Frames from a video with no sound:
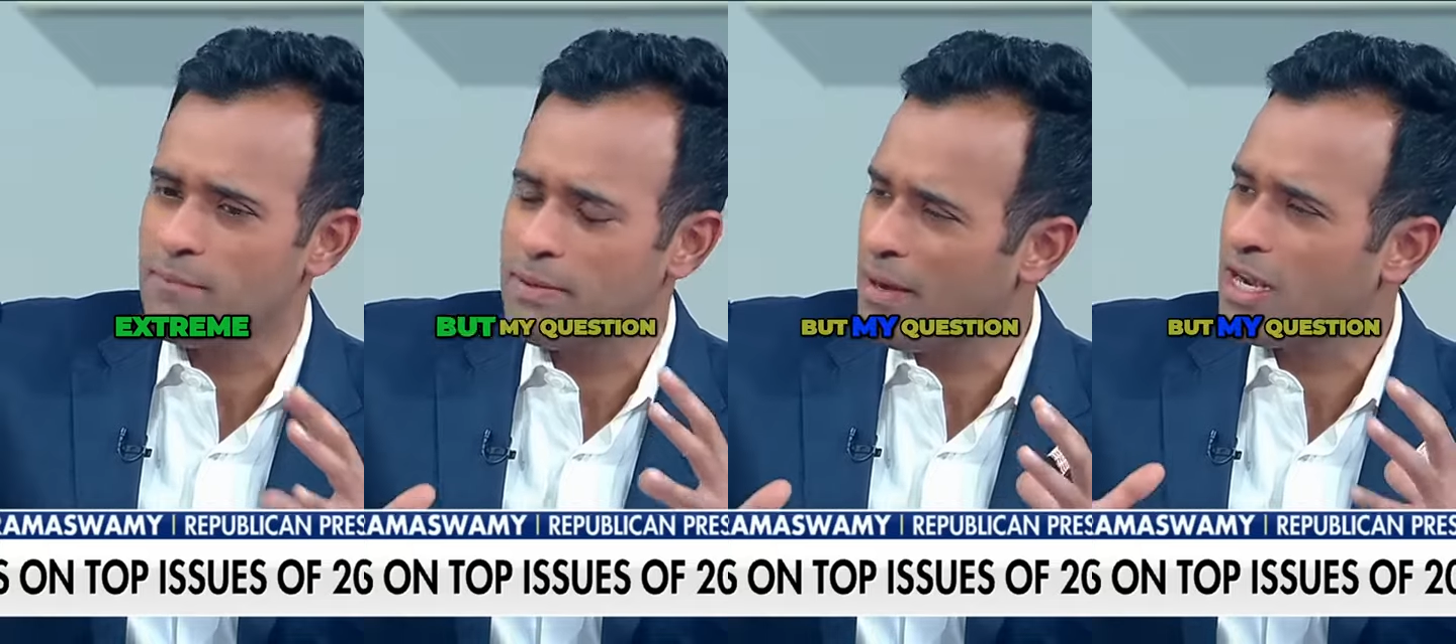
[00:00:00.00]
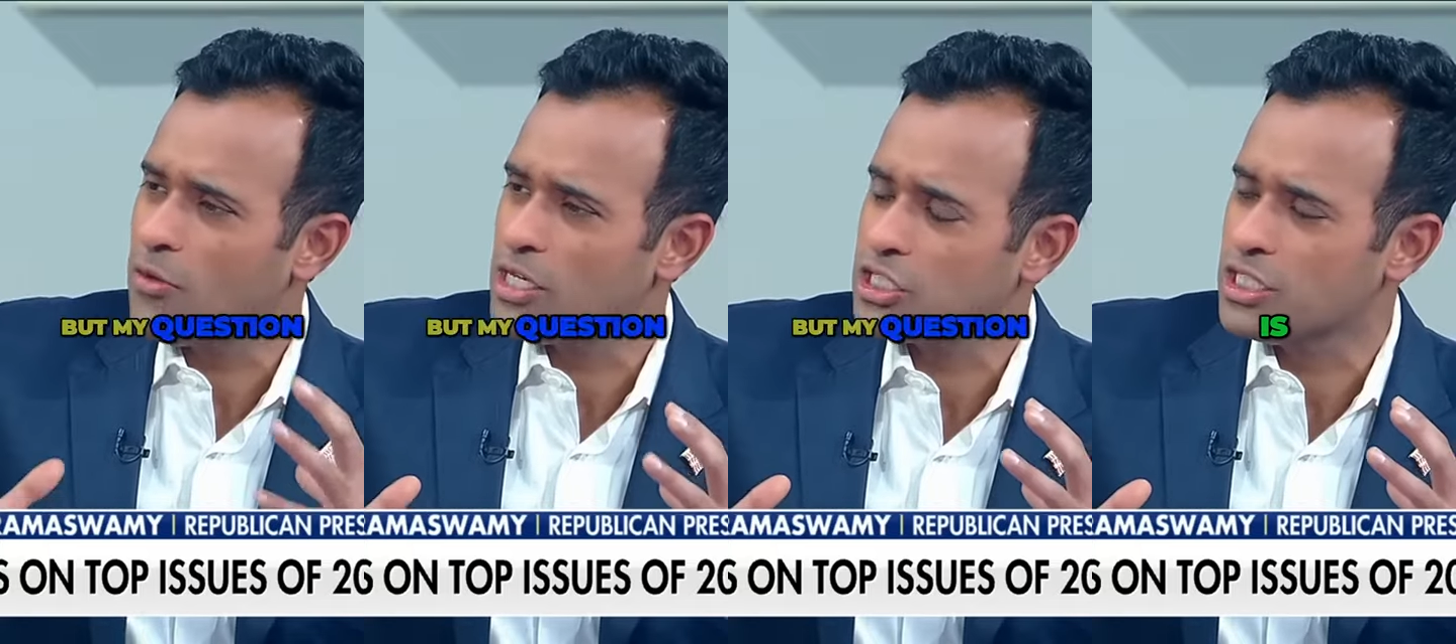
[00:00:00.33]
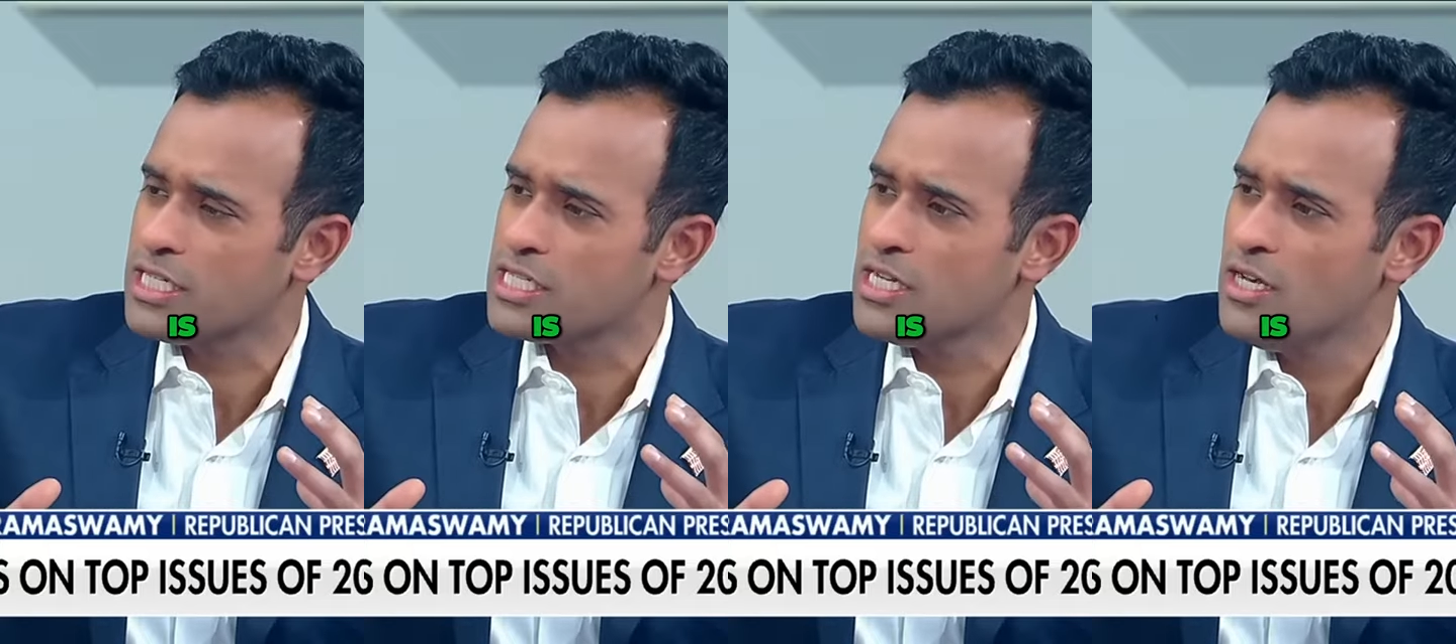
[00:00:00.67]
But my question
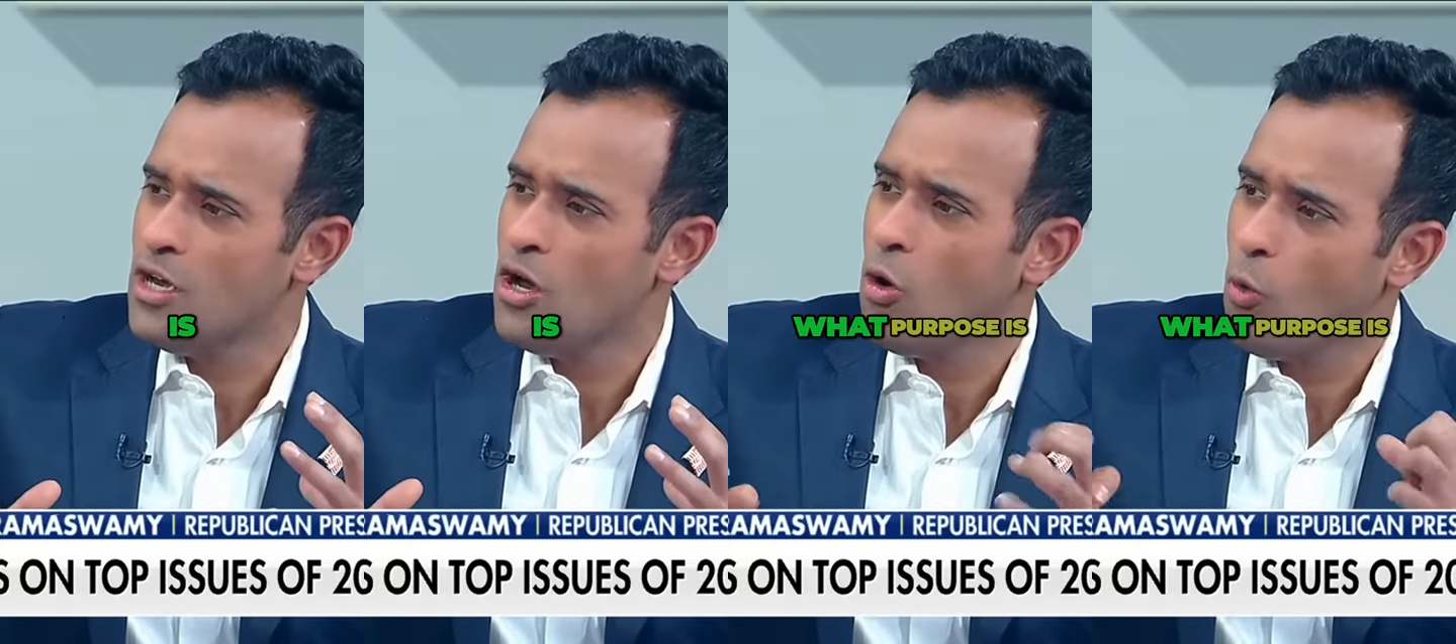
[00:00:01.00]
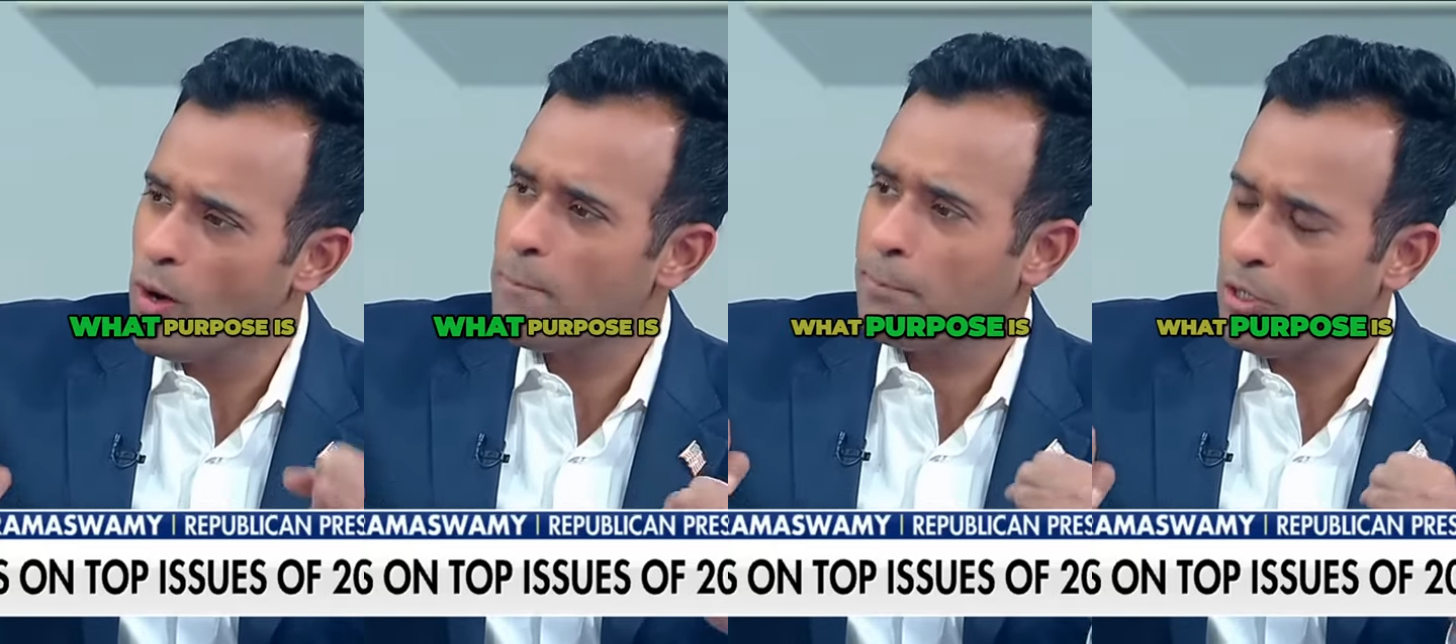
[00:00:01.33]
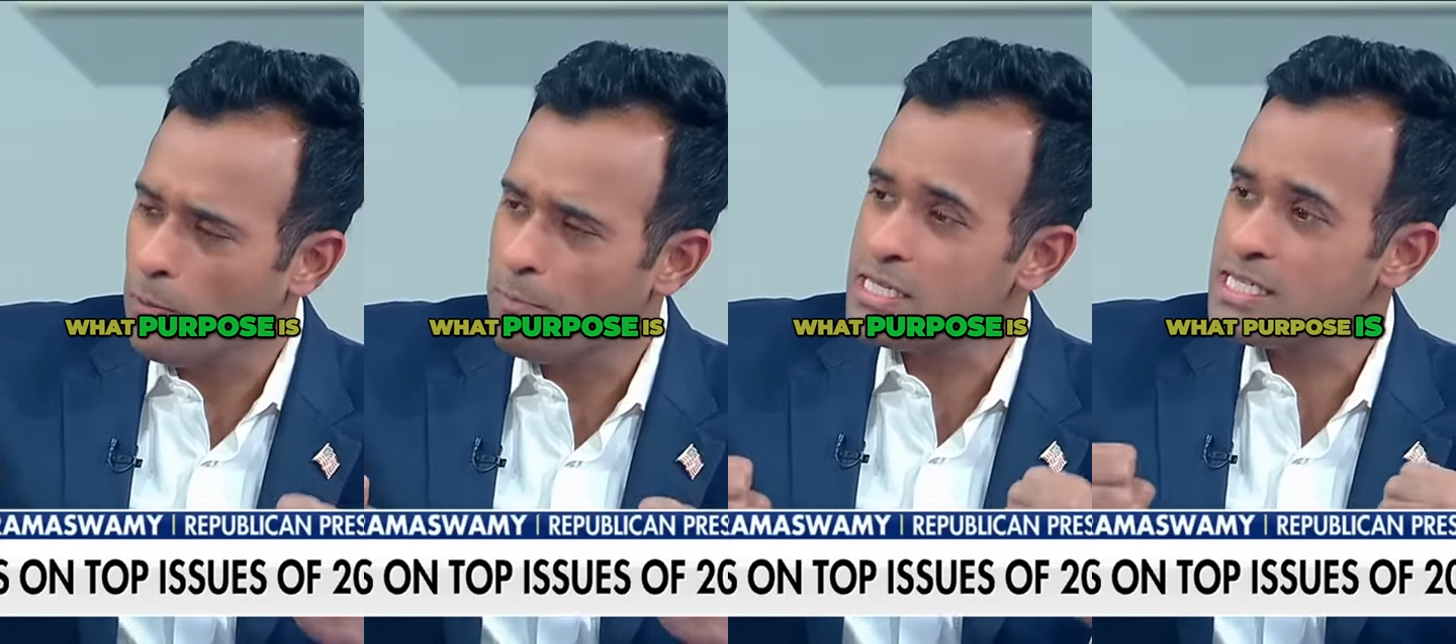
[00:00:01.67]
is, what
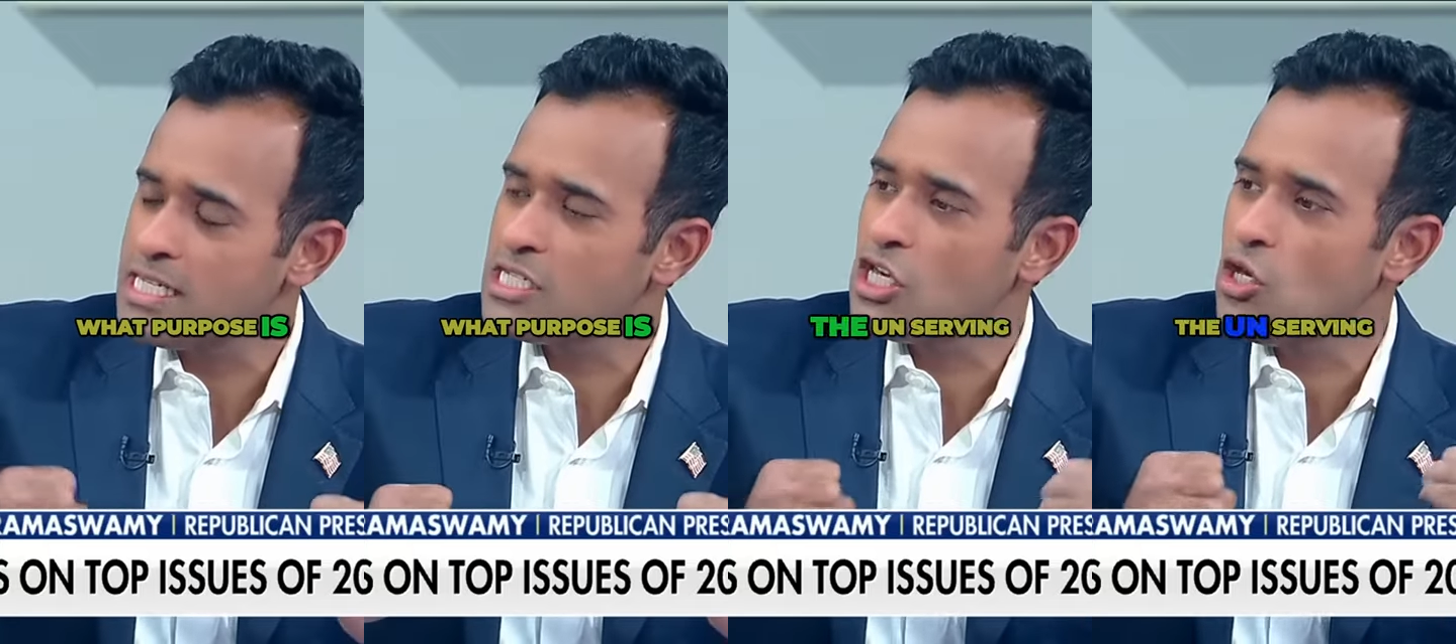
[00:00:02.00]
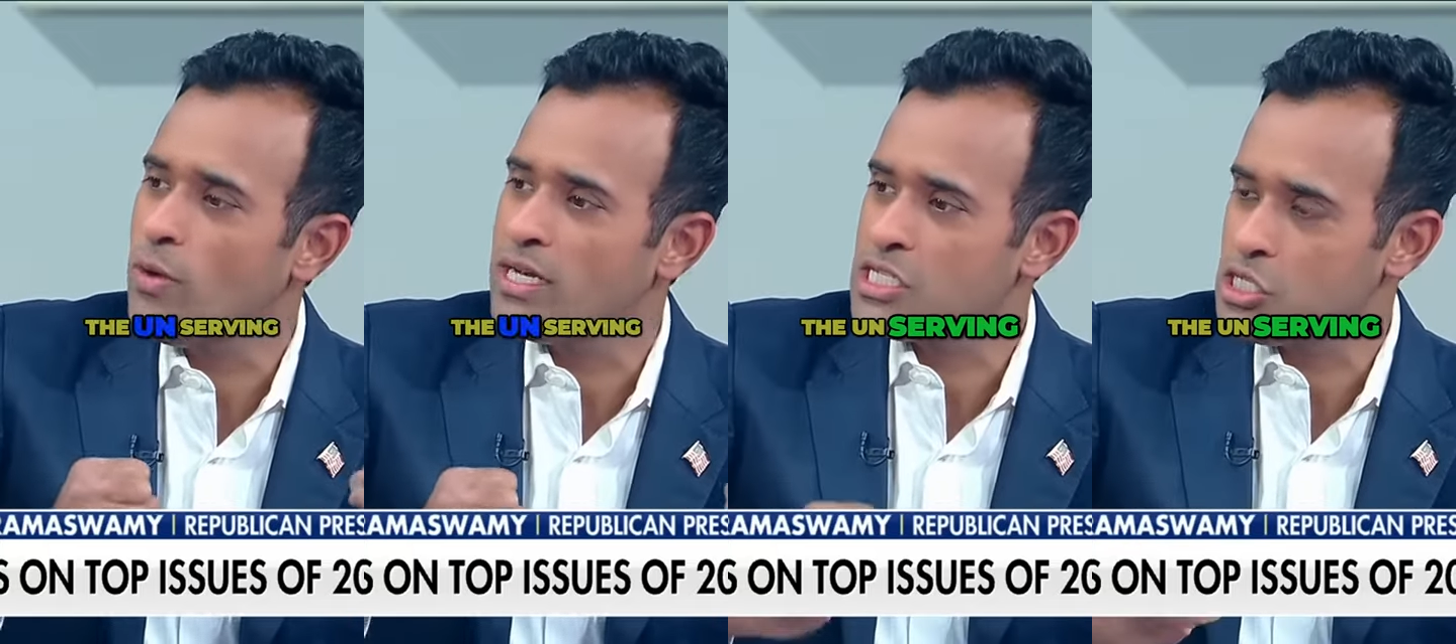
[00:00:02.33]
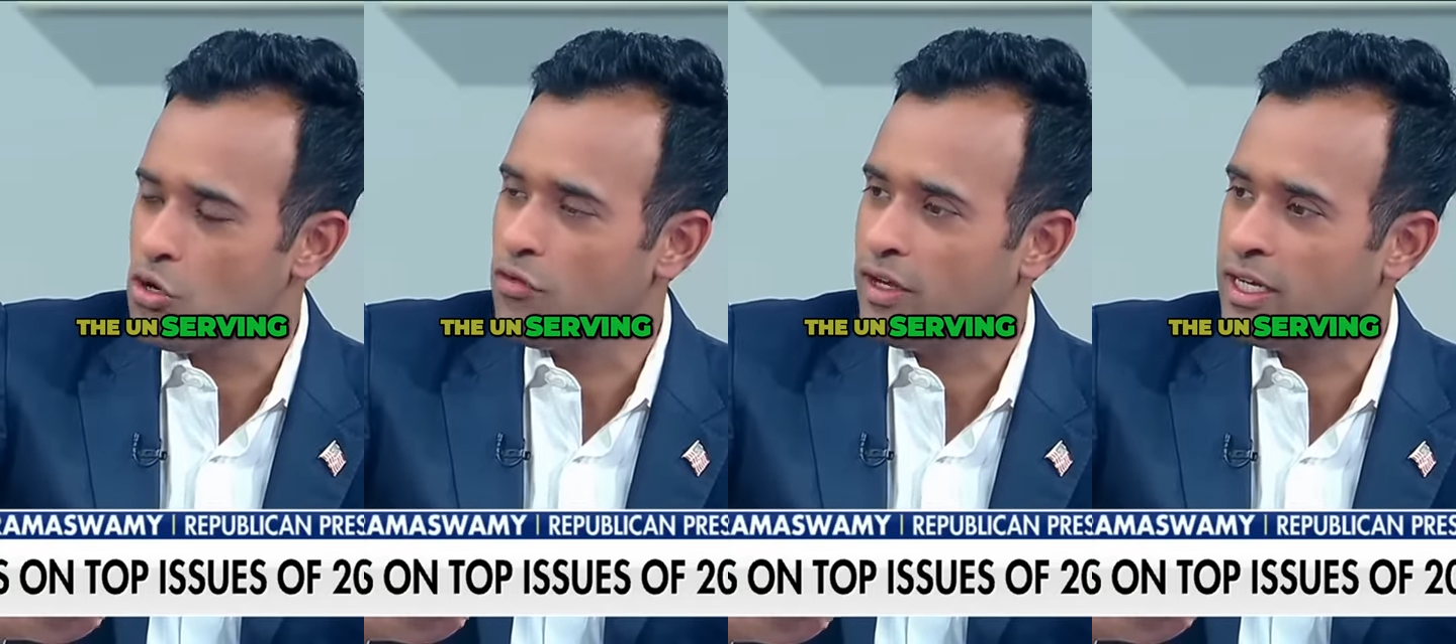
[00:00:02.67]
purpose is the UN
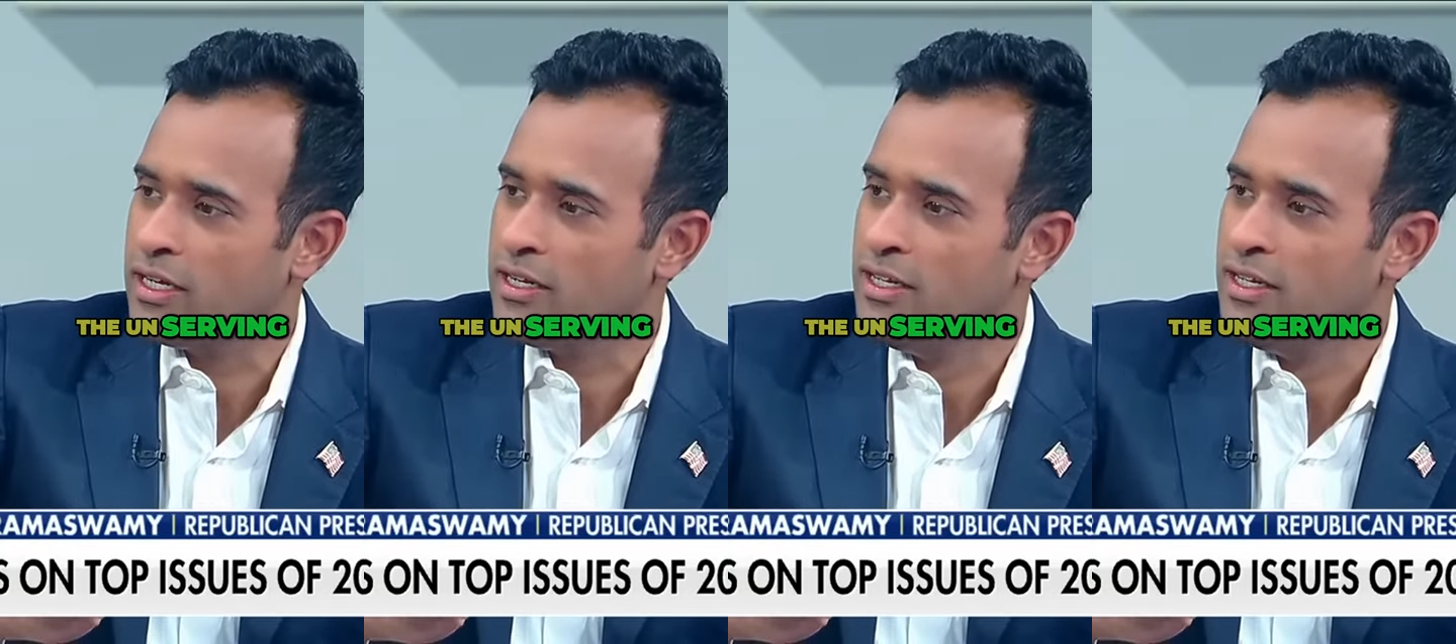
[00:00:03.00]
serving